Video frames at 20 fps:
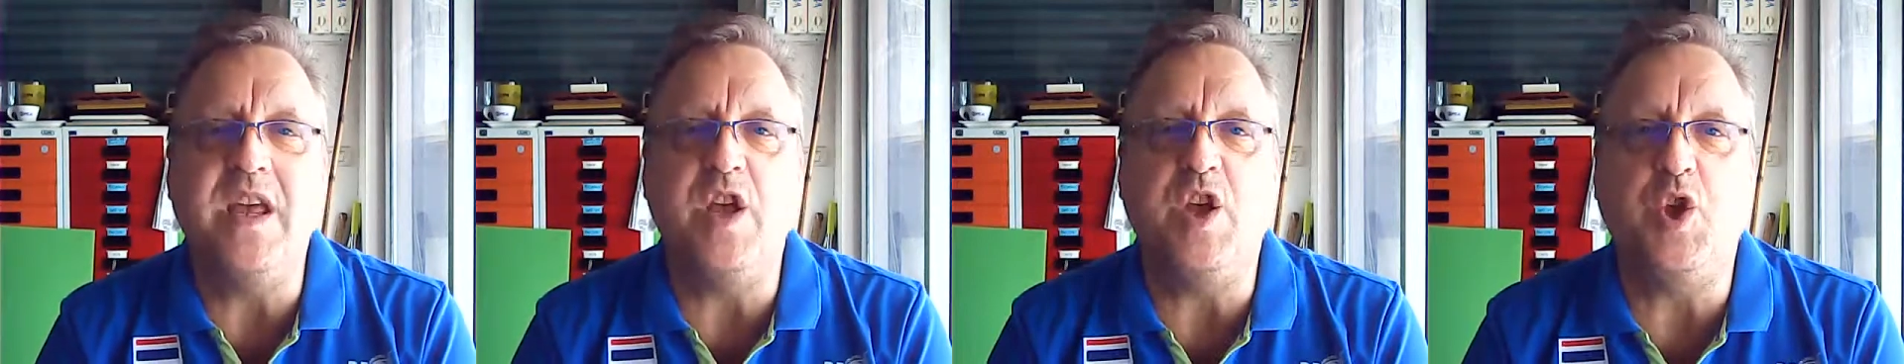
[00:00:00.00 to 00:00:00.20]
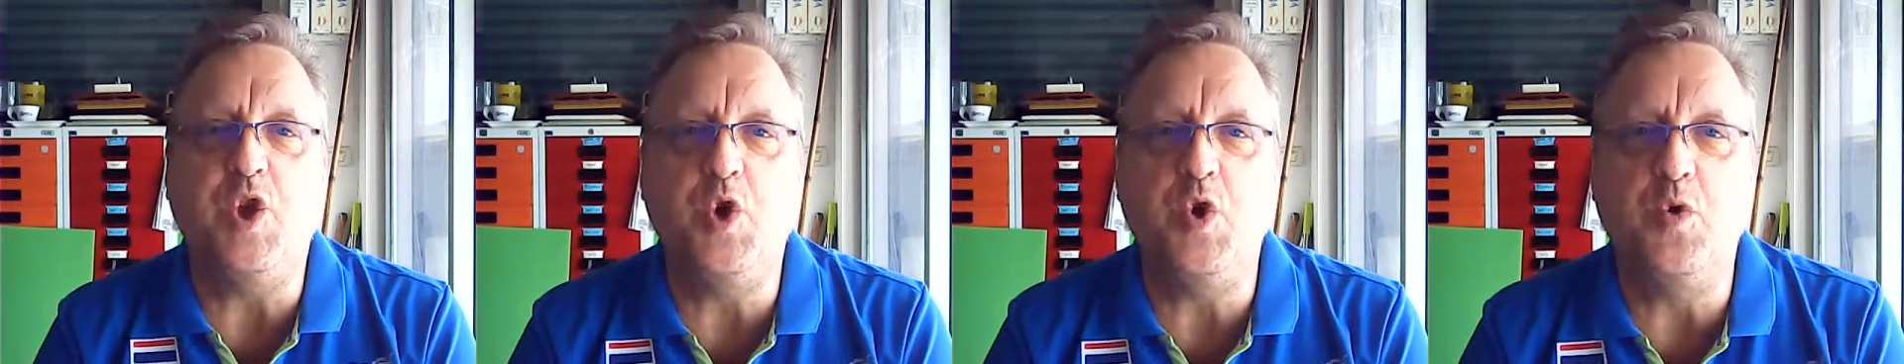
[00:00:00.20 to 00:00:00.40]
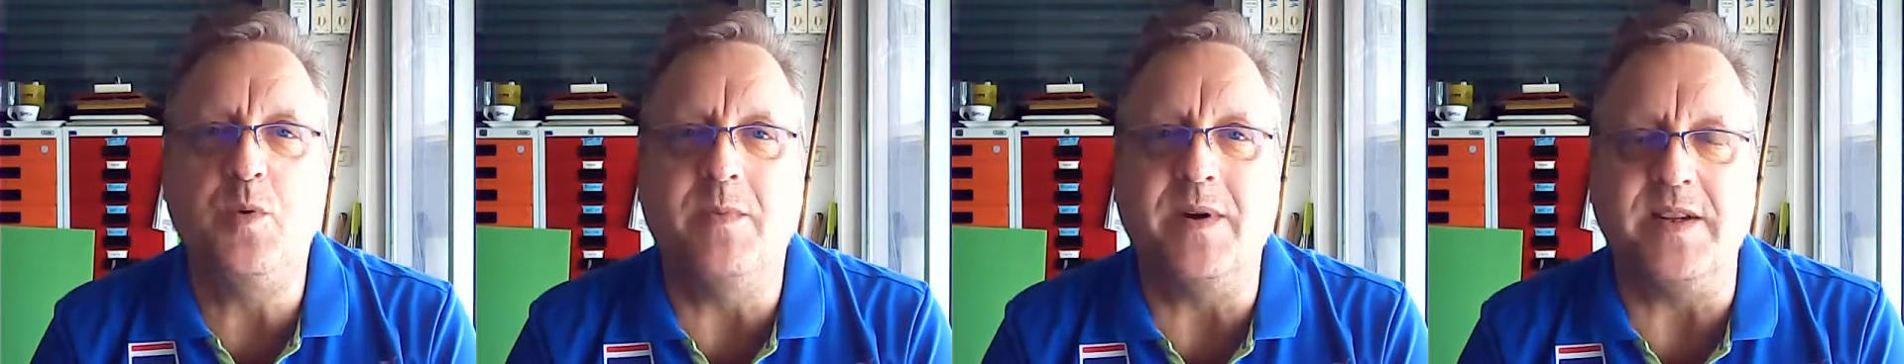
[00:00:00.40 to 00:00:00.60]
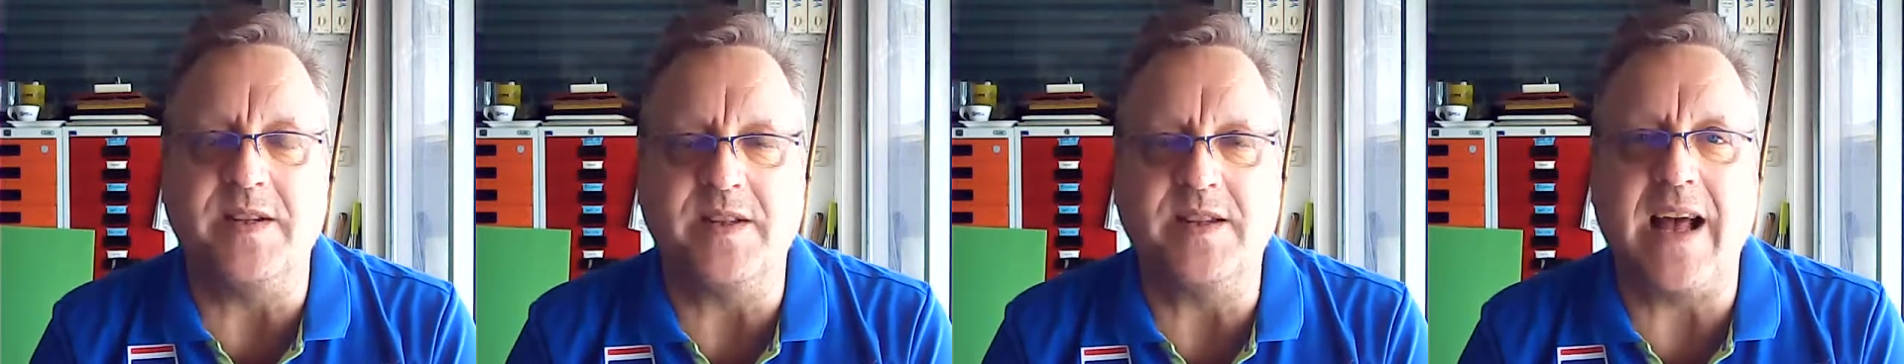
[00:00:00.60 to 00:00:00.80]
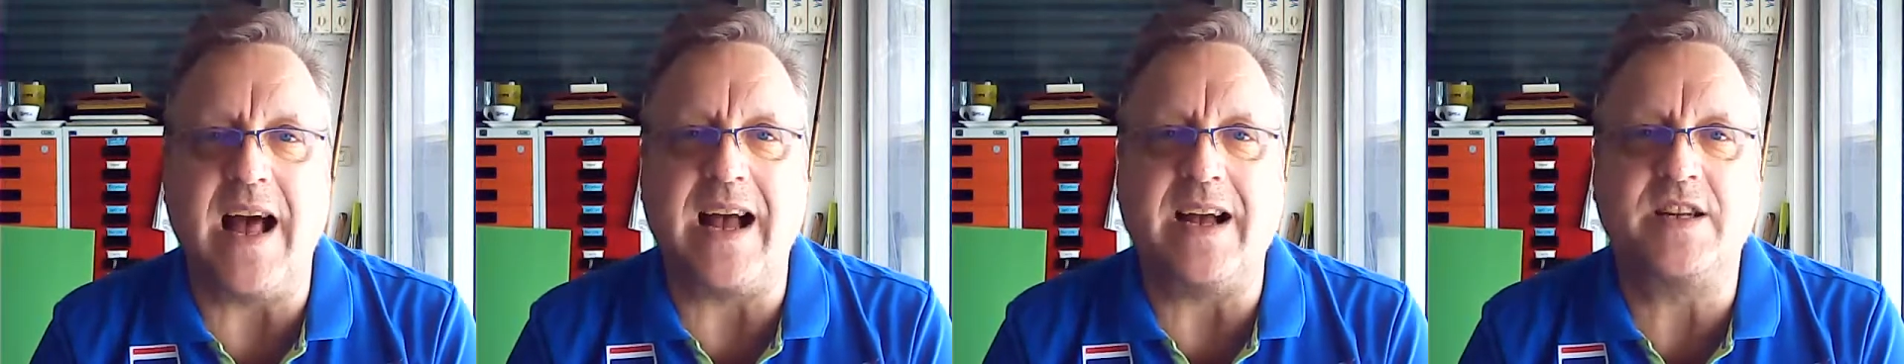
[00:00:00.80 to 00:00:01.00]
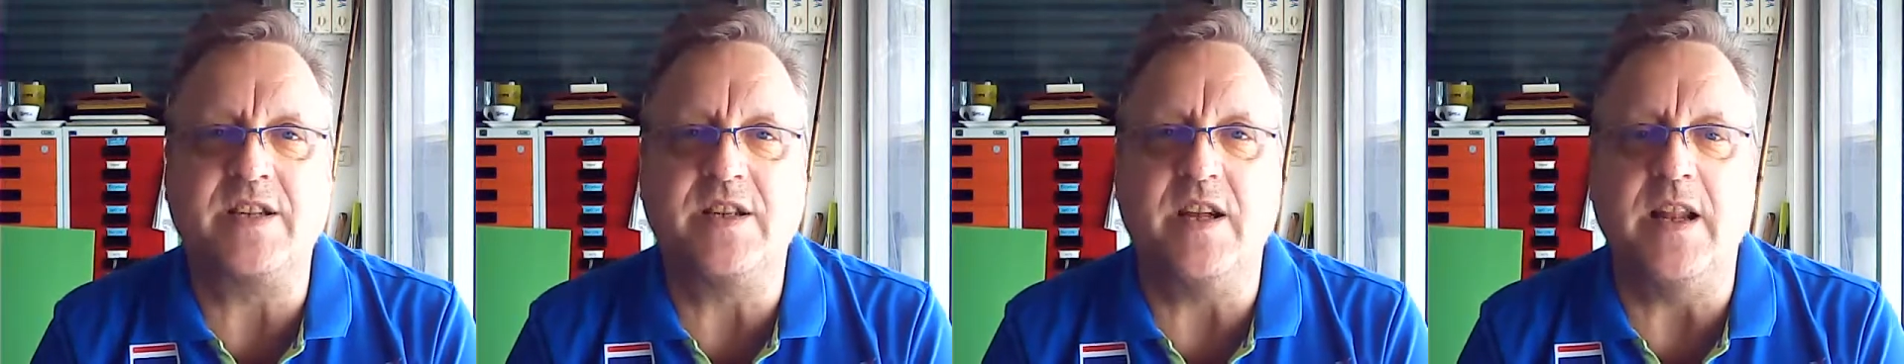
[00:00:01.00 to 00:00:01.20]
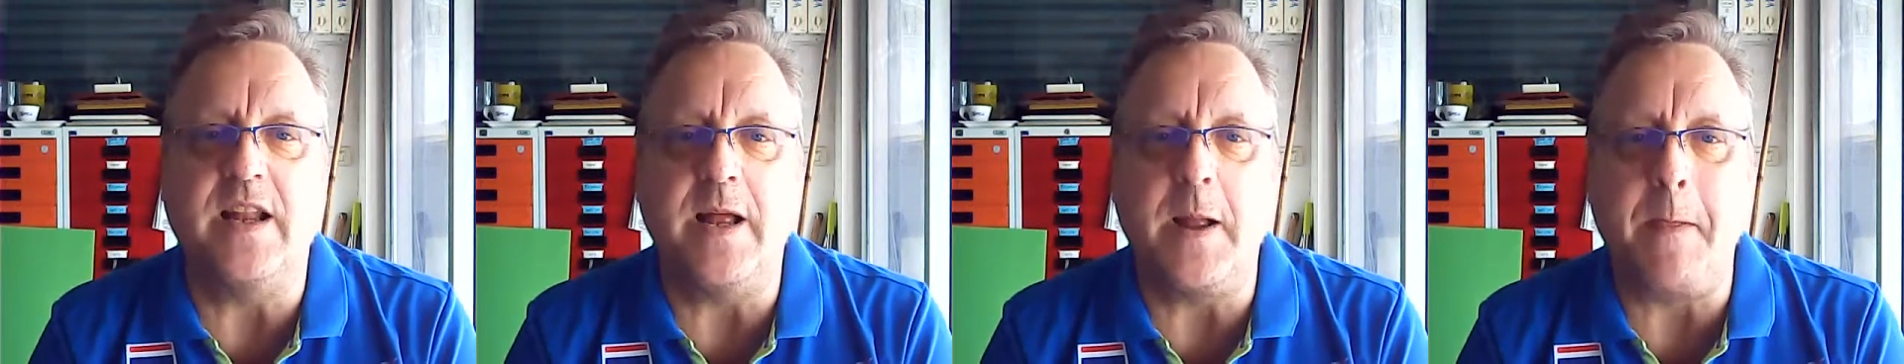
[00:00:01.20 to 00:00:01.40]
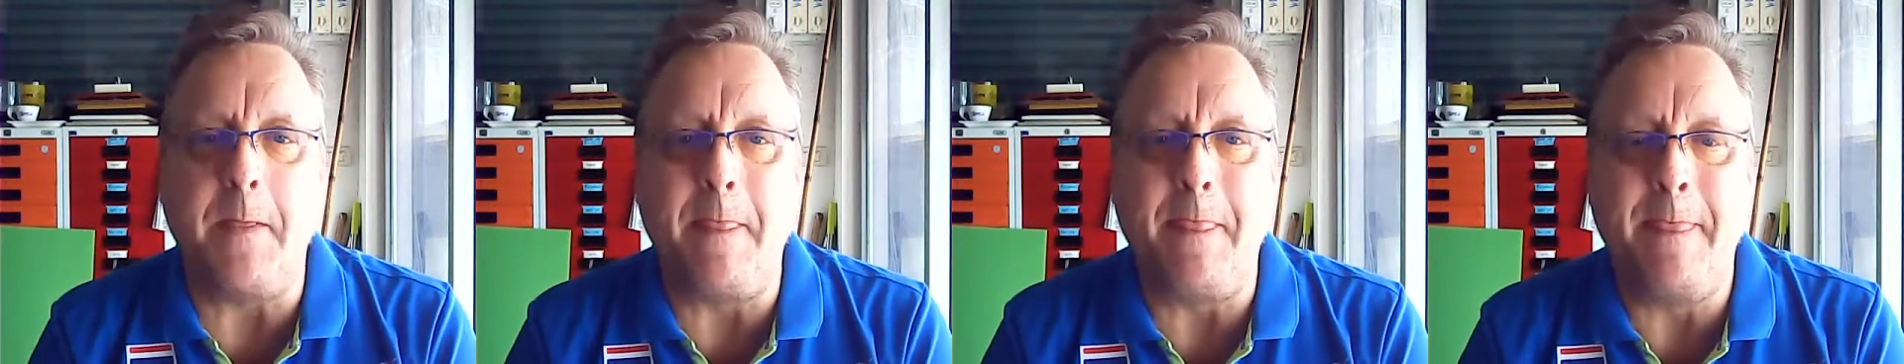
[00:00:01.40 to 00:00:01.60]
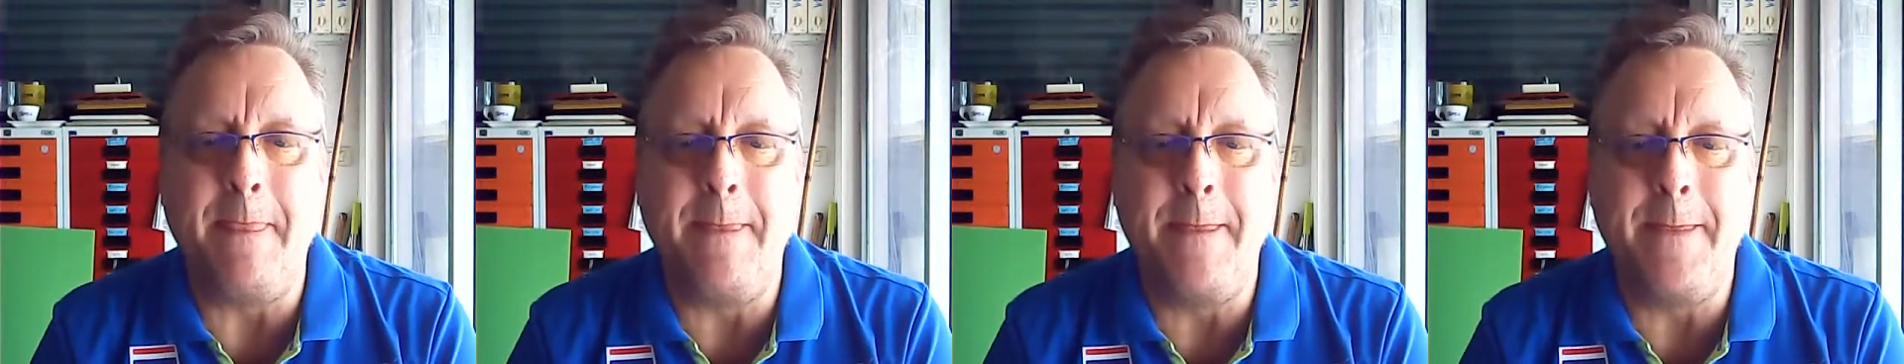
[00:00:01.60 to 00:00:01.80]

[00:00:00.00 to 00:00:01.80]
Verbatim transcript: humans actually